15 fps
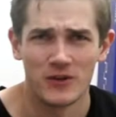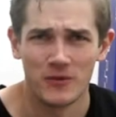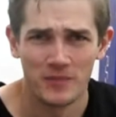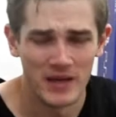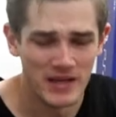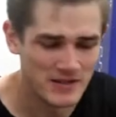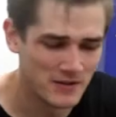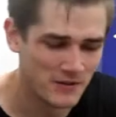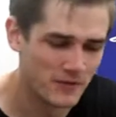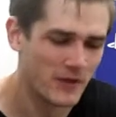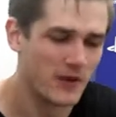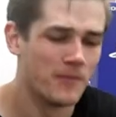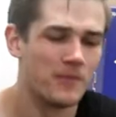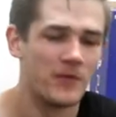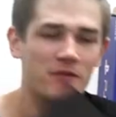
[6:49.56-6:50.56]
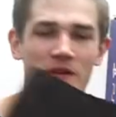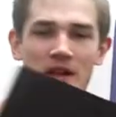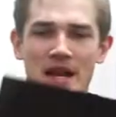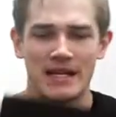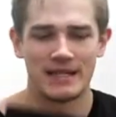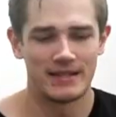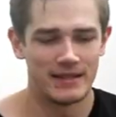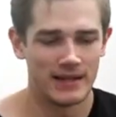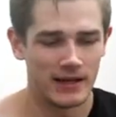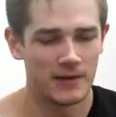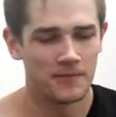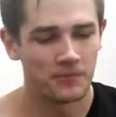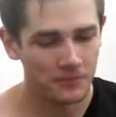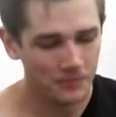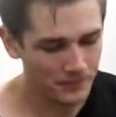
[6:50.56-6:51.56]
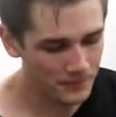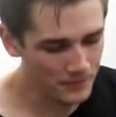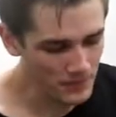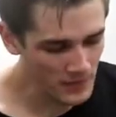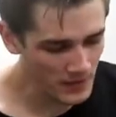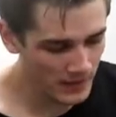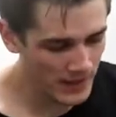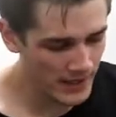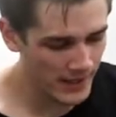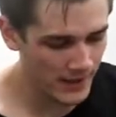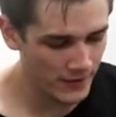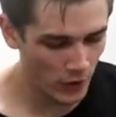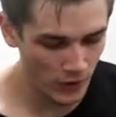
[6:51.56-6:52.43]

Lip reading: piece of finesse there. And